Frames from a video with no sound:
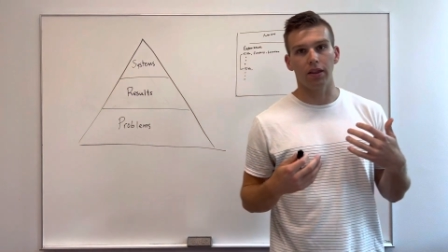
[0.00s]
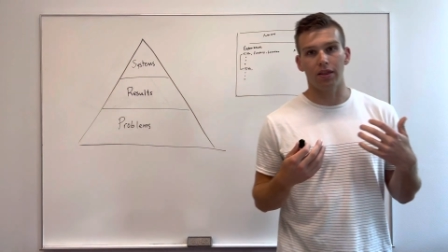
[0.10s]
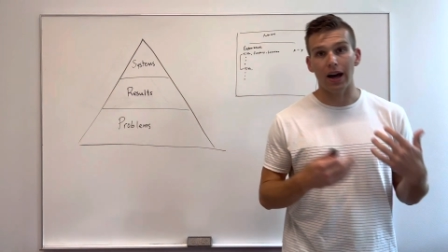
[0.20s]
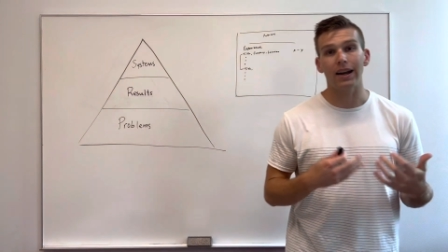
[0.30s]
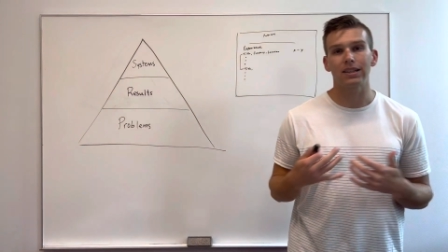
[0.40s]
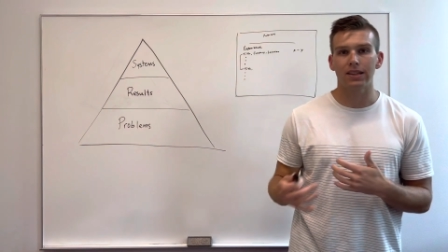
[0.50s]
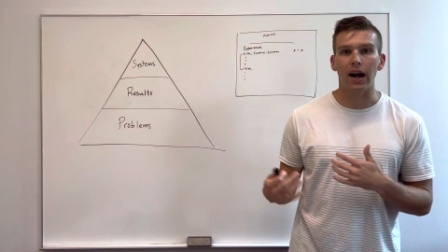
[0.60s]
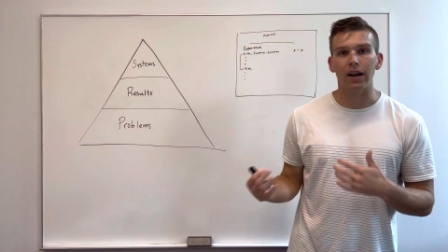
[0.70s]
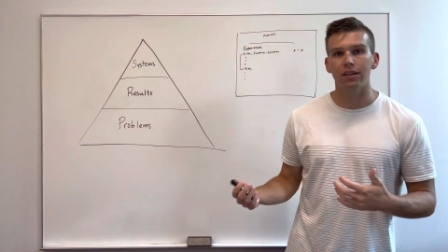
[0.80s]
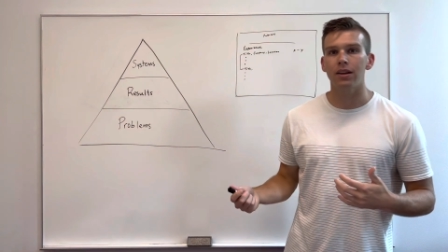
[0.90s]
that
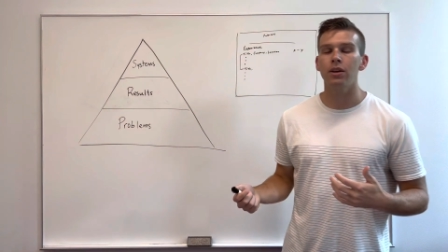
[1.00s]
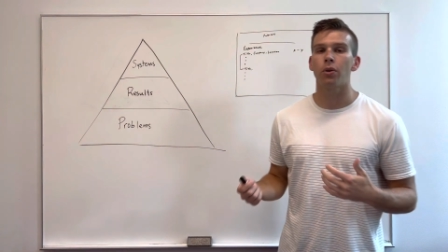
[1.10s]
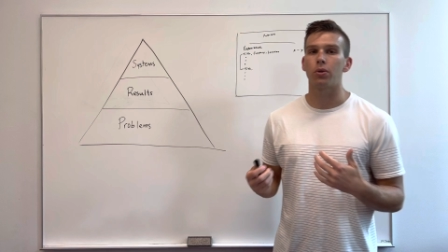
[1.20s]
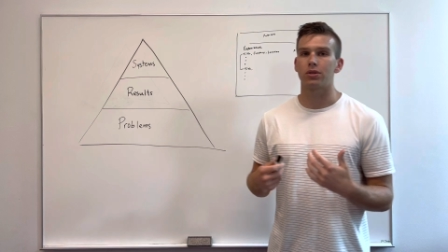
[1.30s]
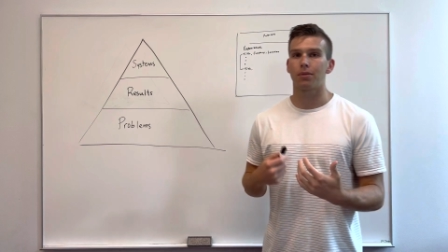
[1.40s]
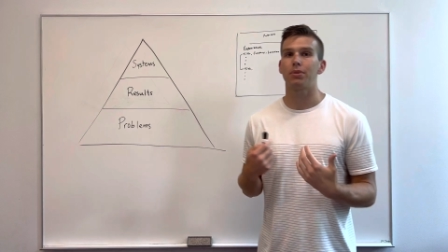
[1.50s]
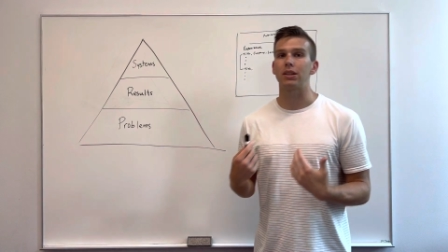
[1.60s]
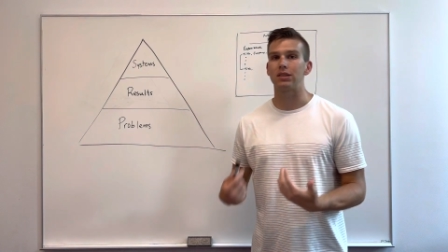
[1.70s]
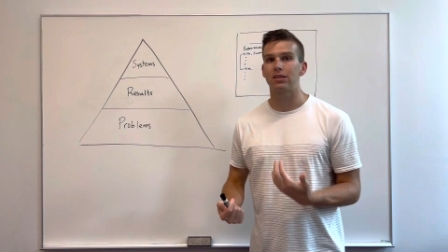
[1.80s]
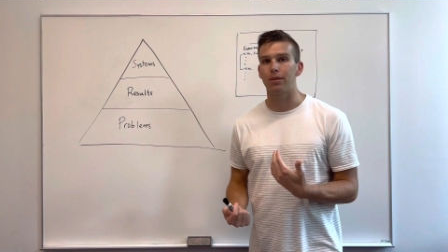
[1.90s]
exact thing or something
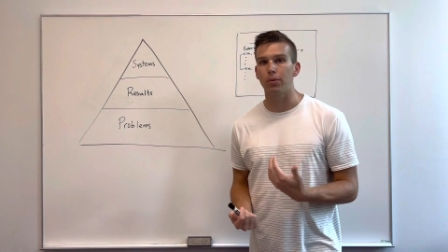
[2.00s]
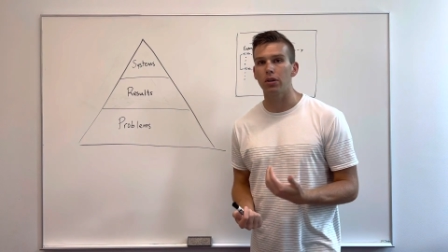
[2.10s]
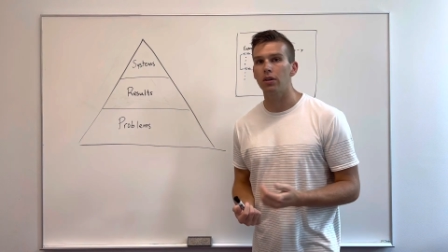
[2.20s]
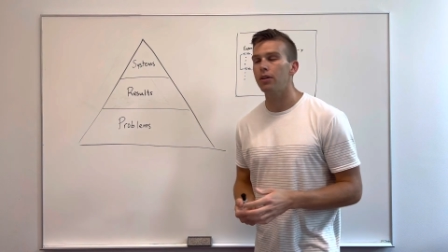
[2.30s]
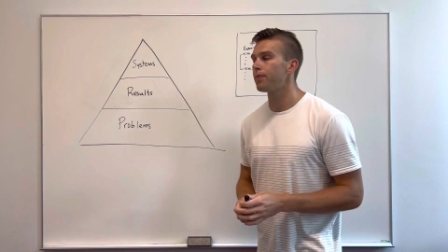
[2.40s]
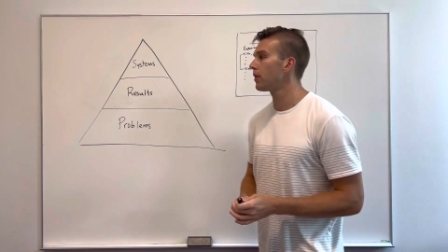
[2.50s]
similar.